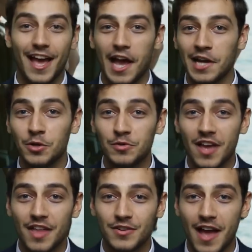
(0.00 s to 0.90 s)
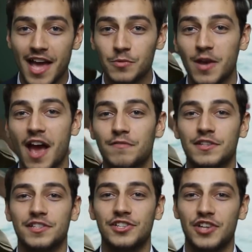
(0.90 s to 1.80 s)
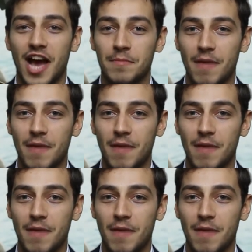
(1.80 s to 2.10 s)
And on the other hand, we have the DJI